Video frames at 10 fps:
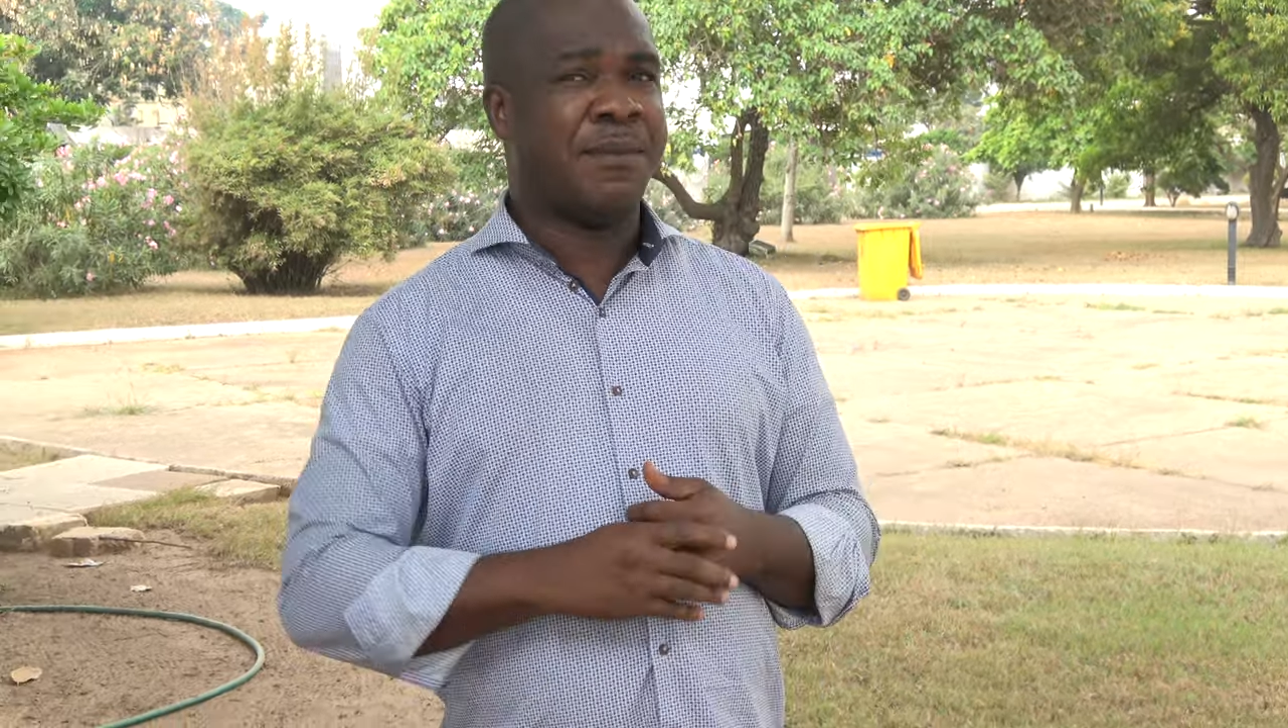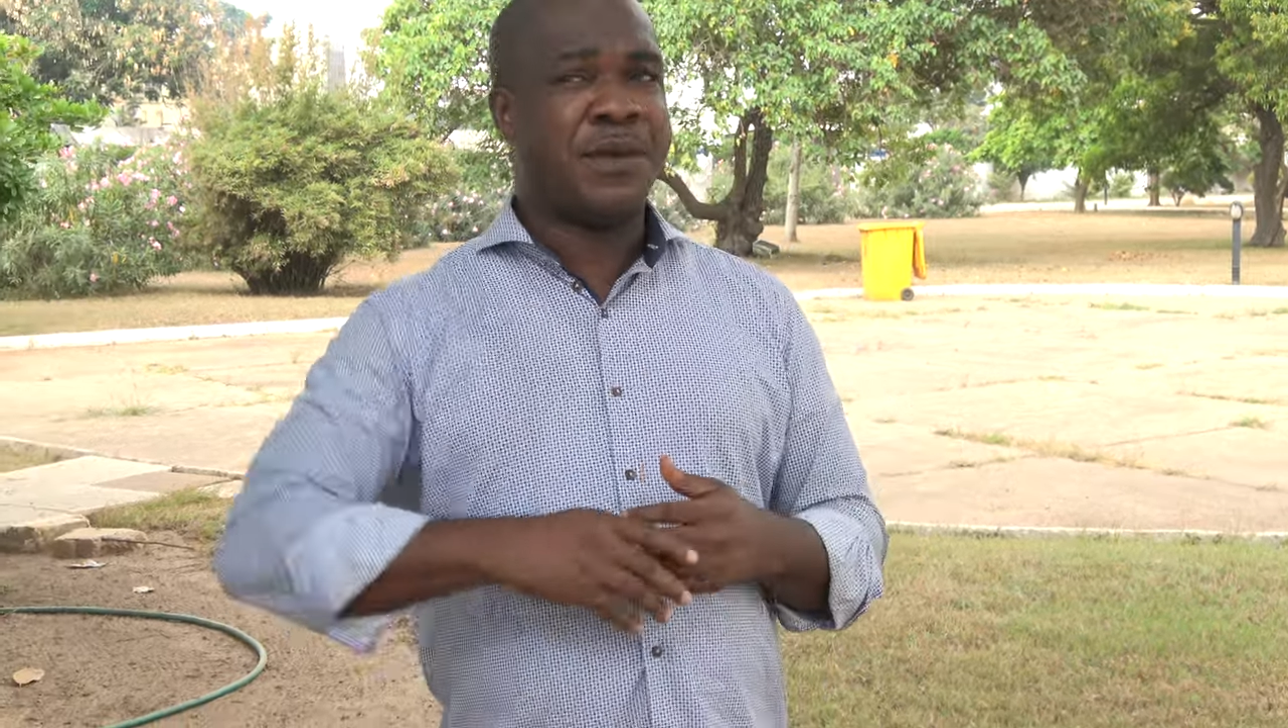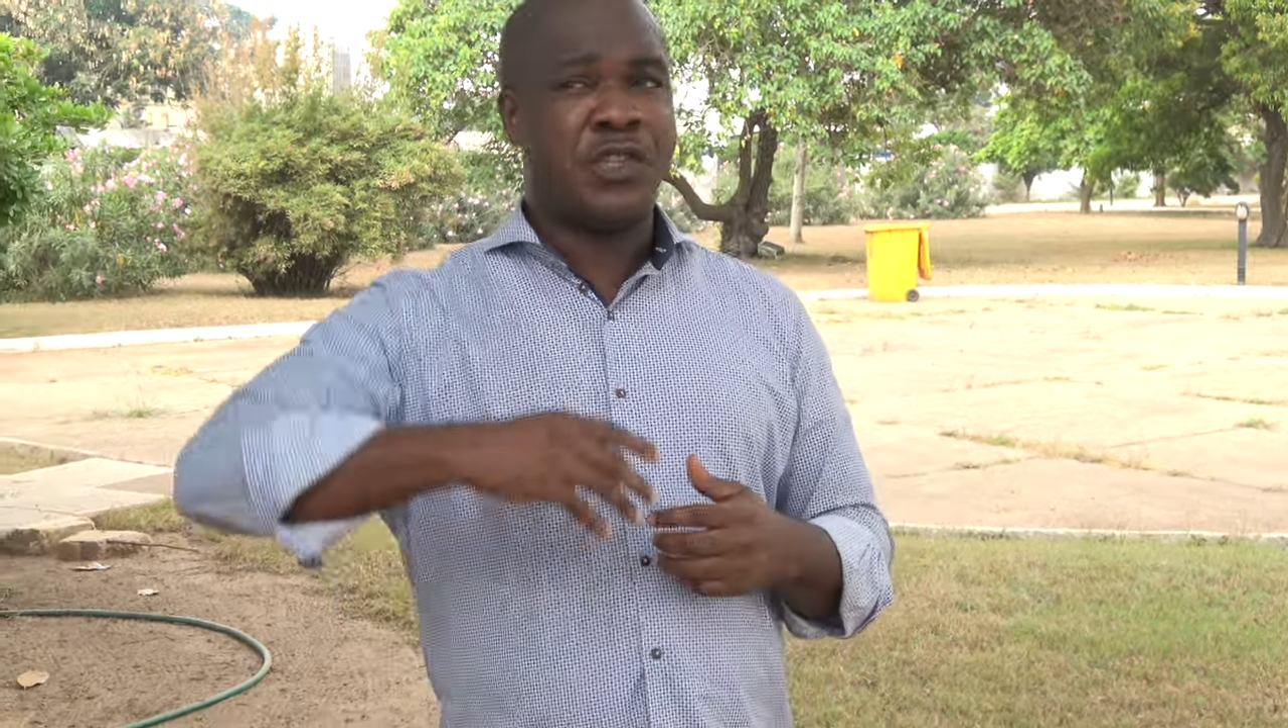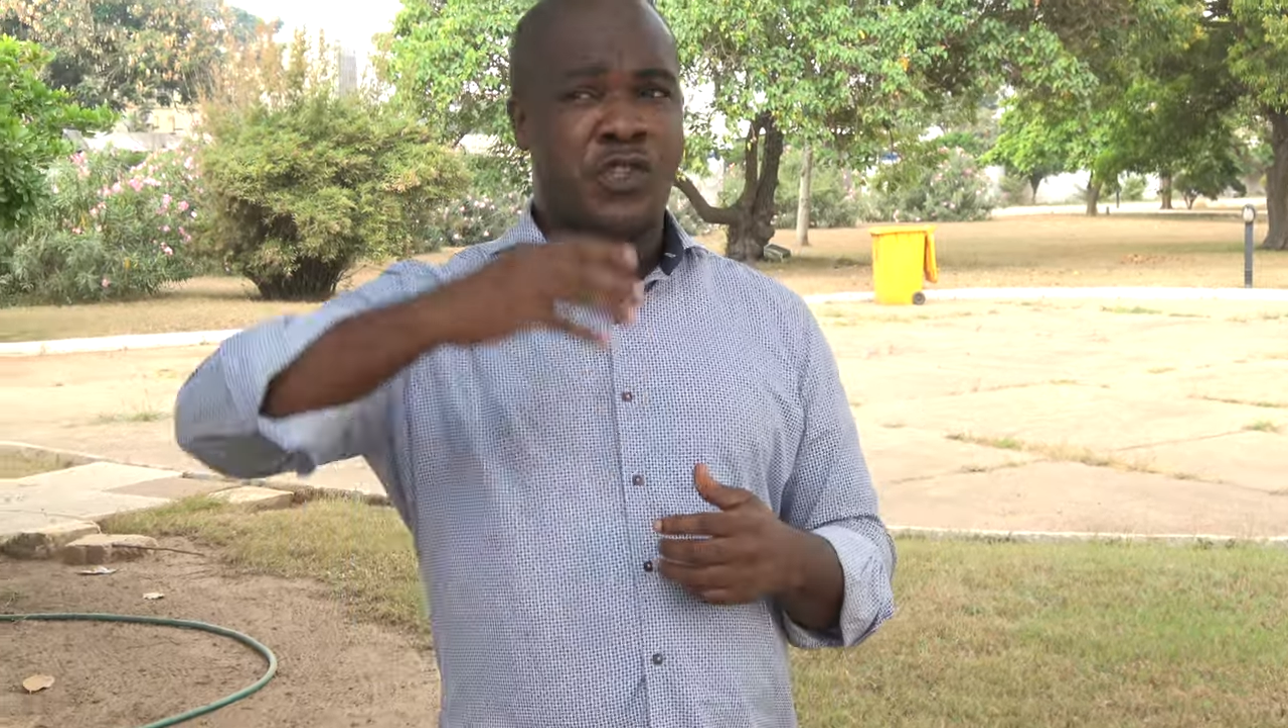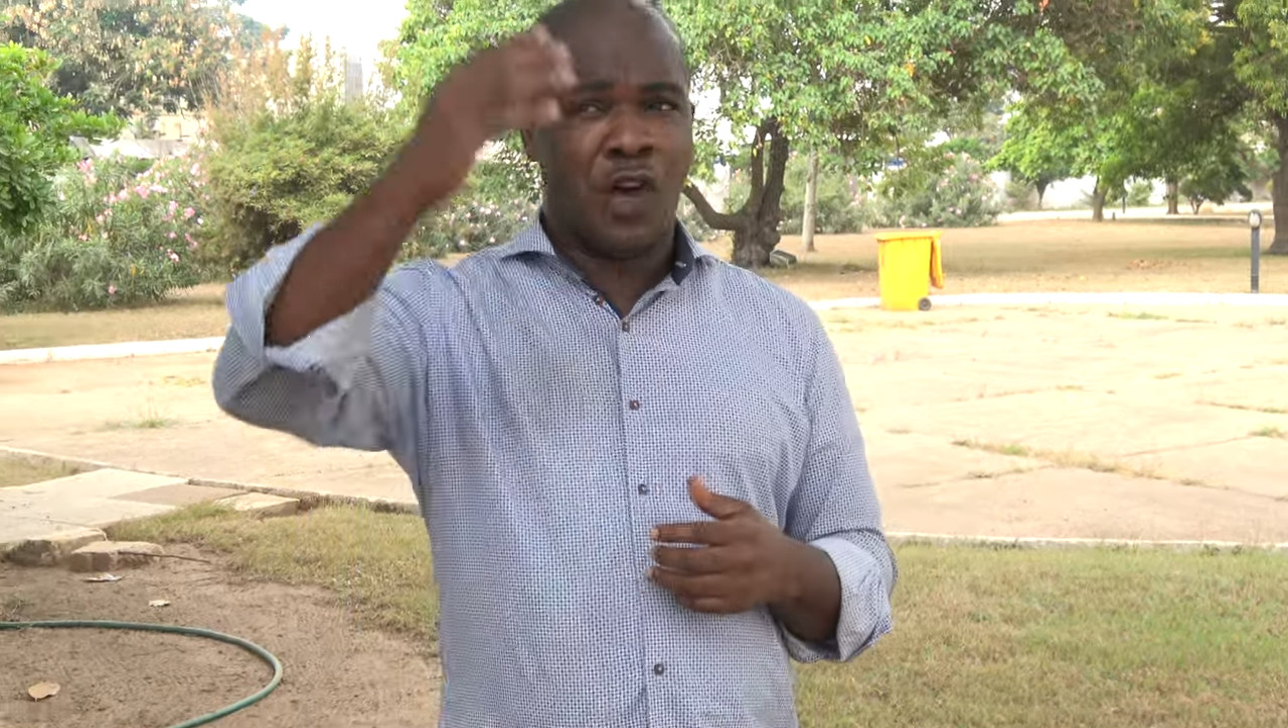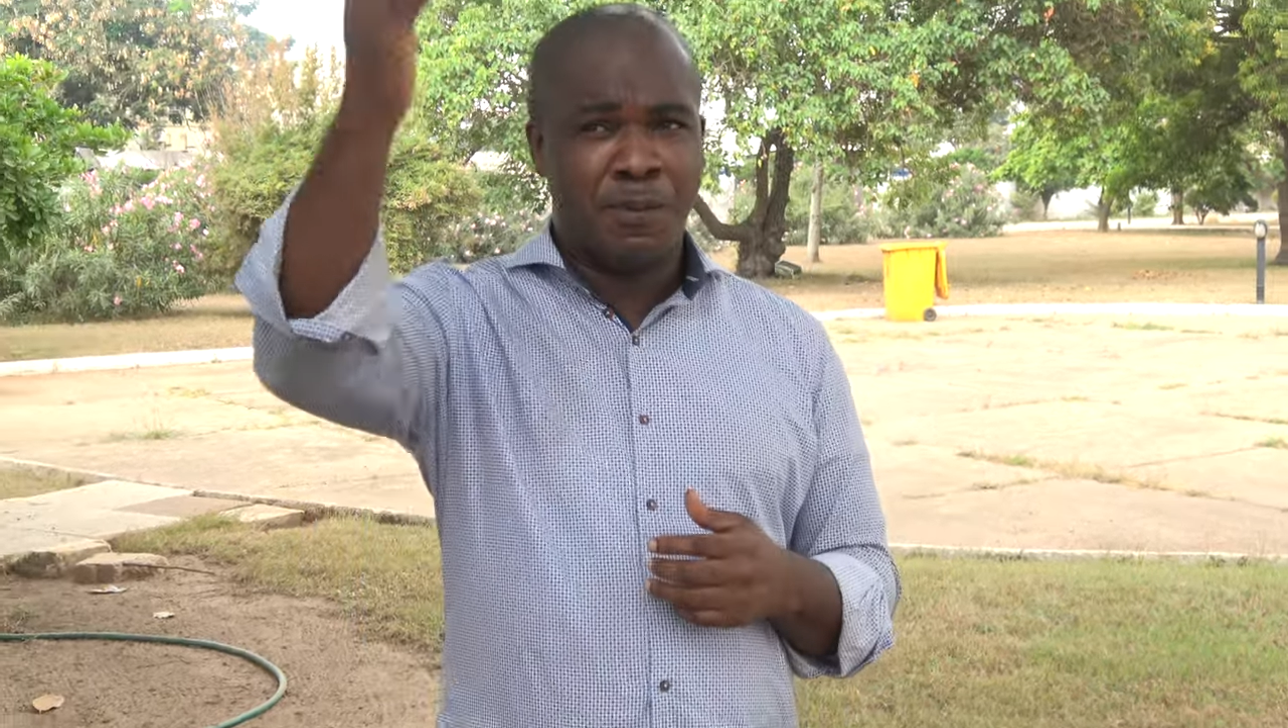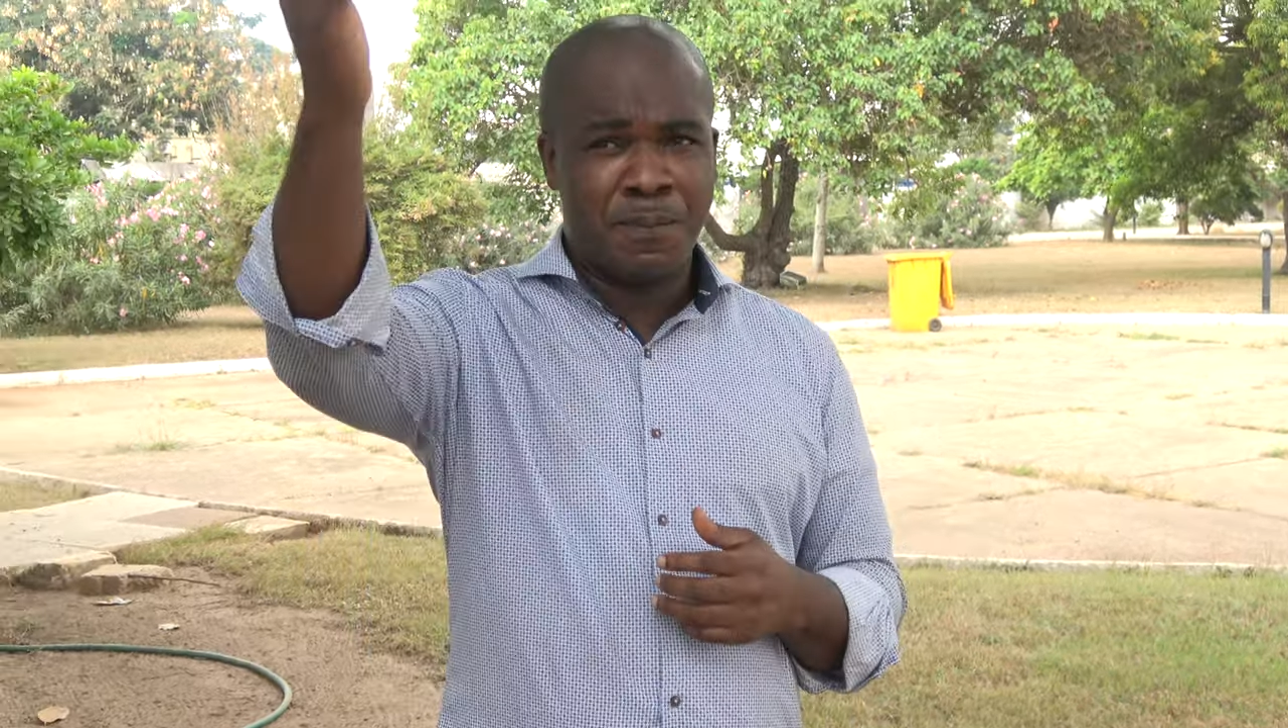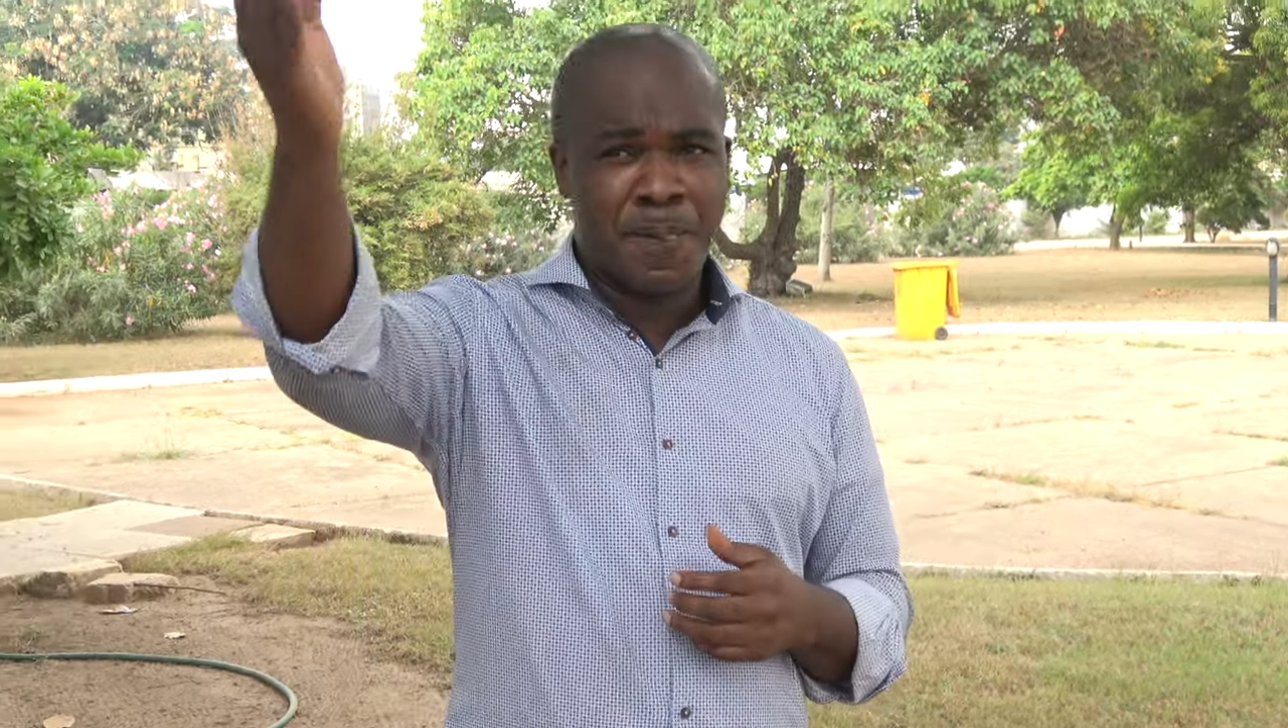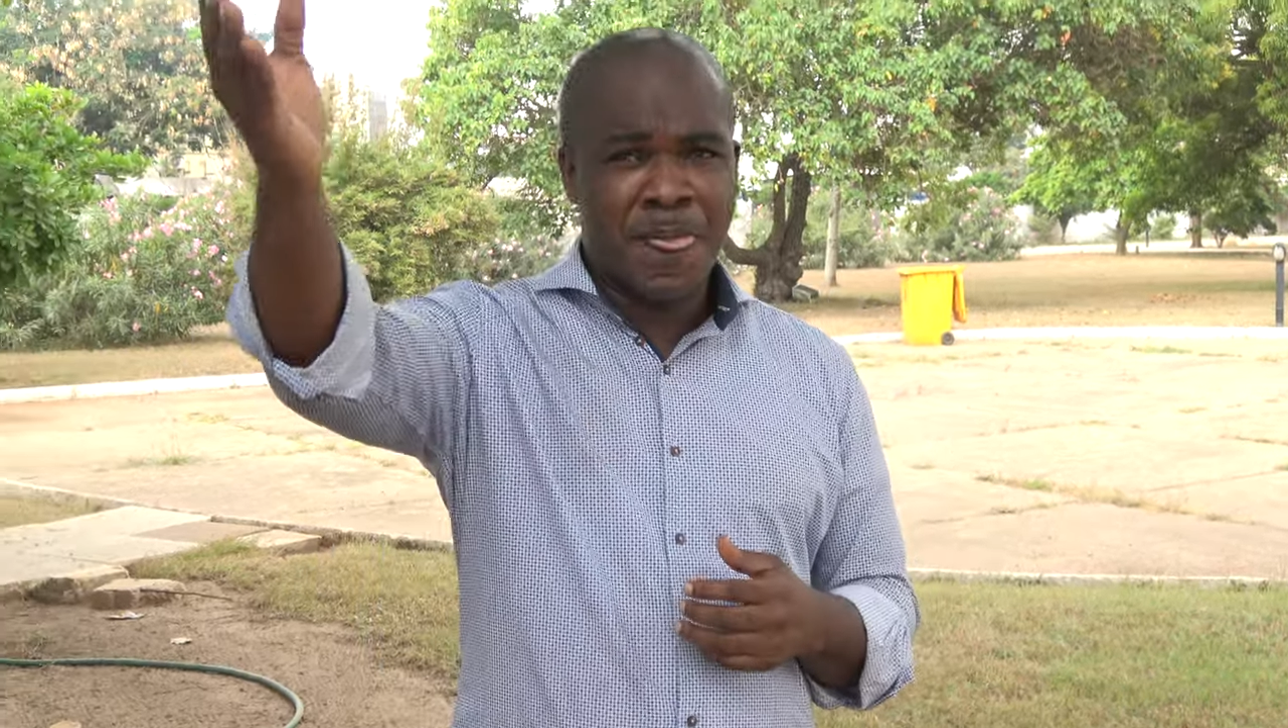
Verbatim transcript: museum